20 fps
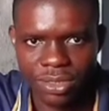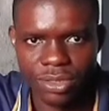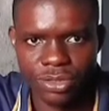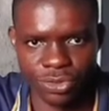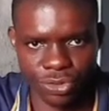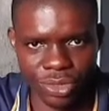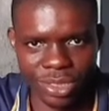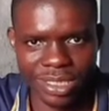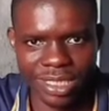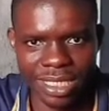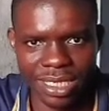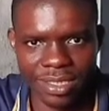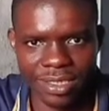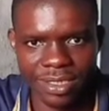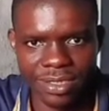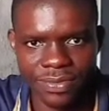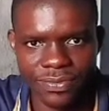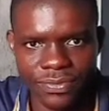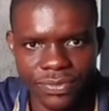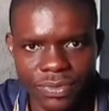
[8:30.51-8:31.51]
Just stand.
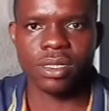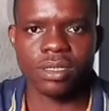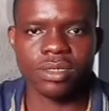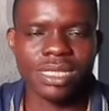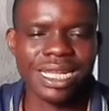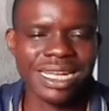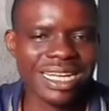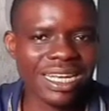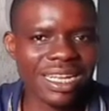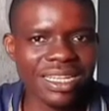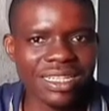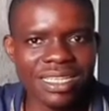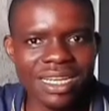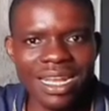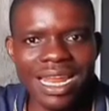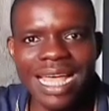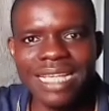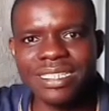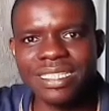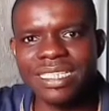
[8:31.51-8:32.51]
Now, the
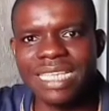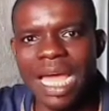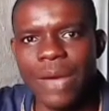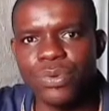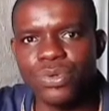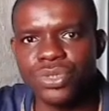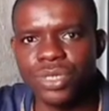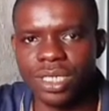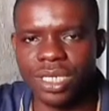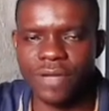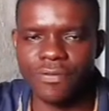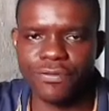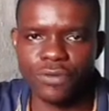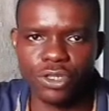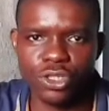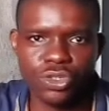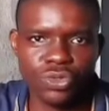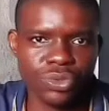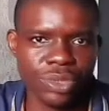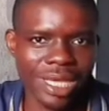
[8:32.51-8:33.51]
last thing I will suggest for
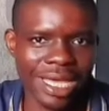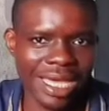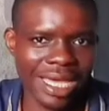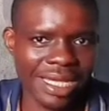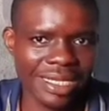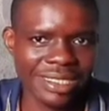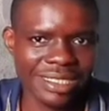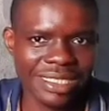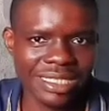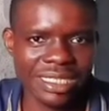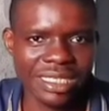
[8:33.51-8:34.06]
you to get